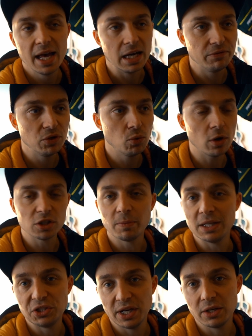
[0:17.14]
and if you watch
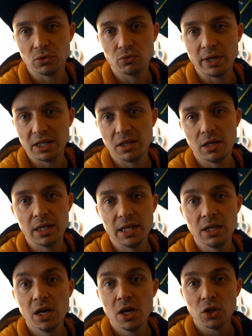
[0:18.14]
my channel
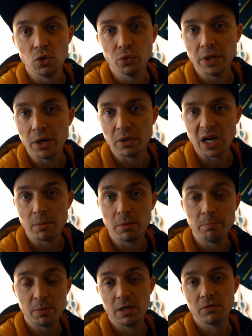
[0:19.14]
regularly, you'll know that I'm a
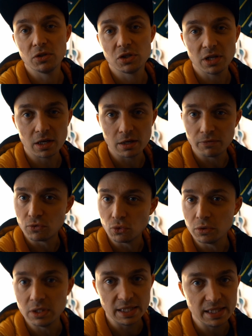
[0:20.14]
bit of a sucker for
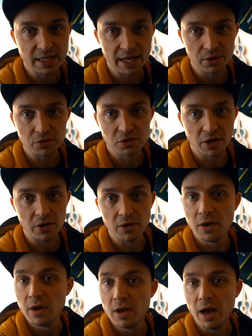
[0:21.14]
all the details. So
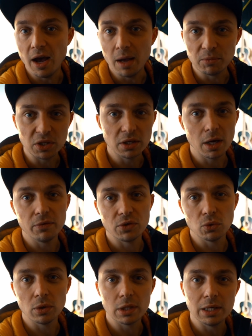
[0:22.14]
I'm going to go
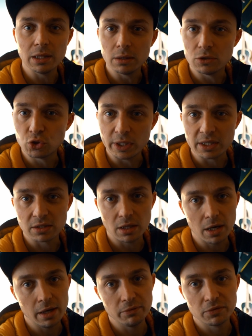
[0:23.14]
through all of the little tricks that
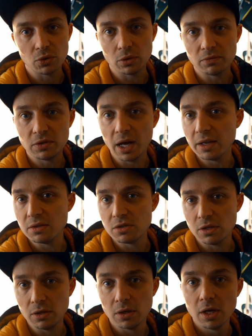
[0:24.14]
I've sort of done
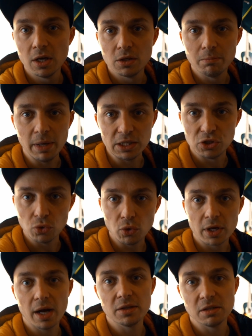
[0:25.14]
to make
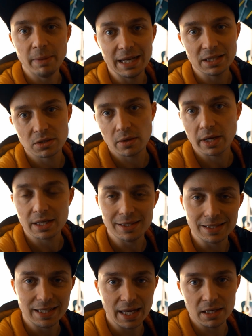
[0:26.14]
shortcuts and make it so that I can
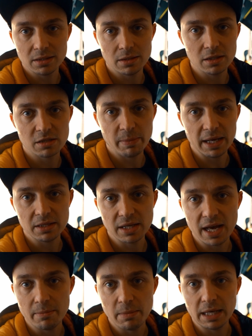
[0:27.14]
just get into this space
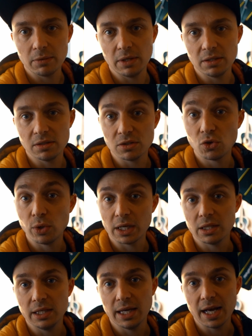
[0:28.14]
and make things as
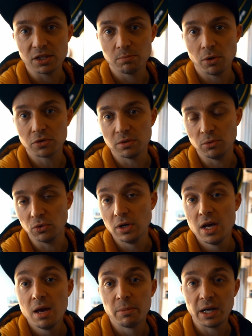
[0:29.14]
quickly as possible.
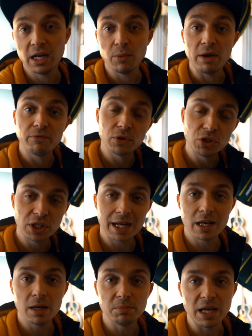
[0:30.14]
But anyway, for the
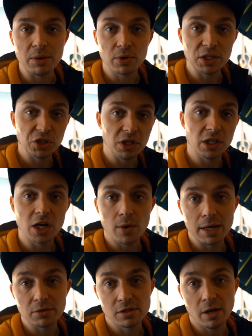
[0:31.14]
channel update, we're actually going to go
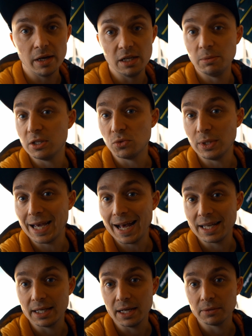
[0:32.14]
outside because we
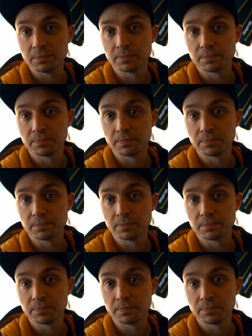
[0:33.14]
can now.